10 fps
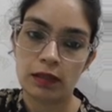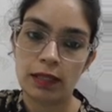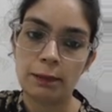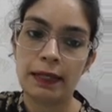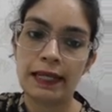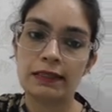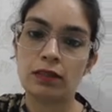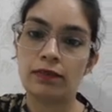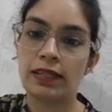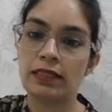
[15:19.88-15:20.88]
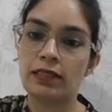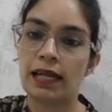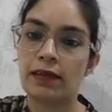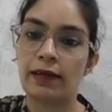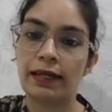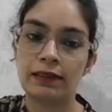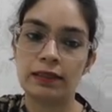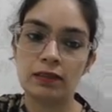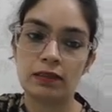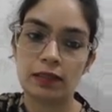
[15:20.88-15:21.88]
in place of x, I'll write
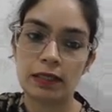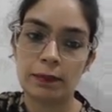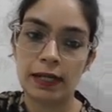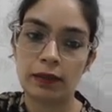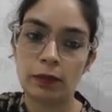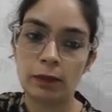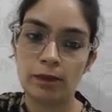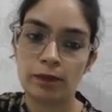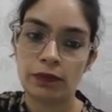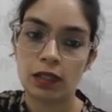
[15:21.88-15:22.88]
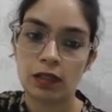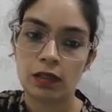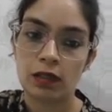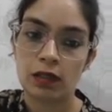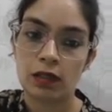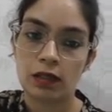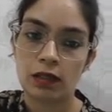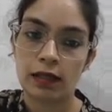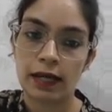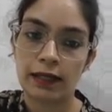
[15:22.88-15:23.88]
this 3 by 2
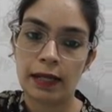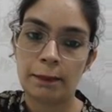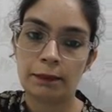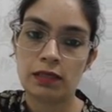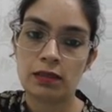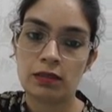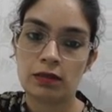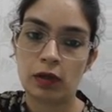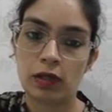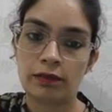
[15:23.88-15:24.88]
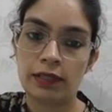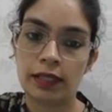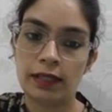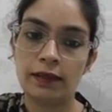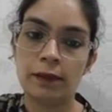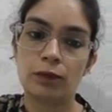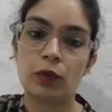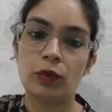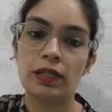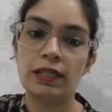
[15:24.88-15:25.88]
and I'm just solving it.
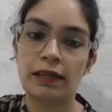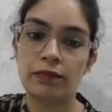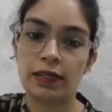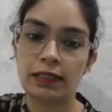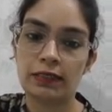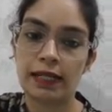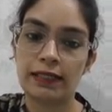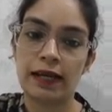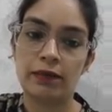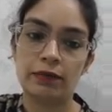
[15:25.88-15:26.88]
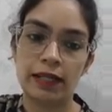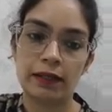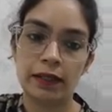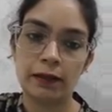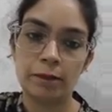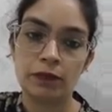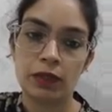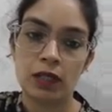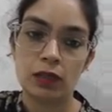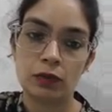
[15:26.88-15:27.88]
Only left hand side I have taken.
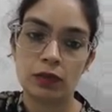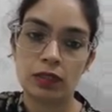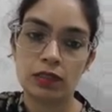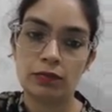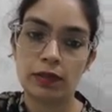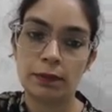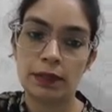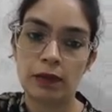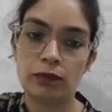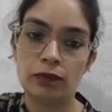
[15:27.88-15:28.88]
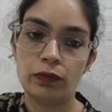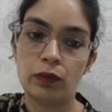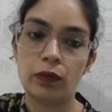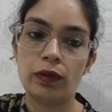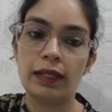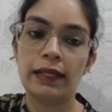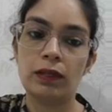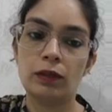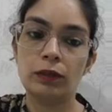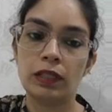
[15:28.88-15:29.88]
So this will become 4
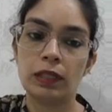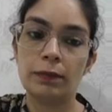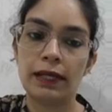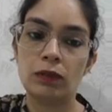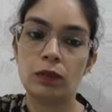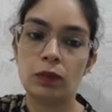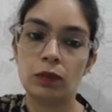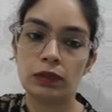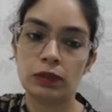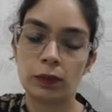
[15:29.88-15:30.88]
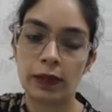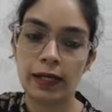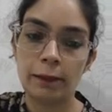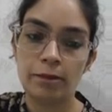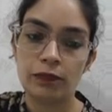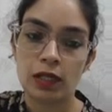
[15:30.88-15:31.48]
into 3 by 2 whole square.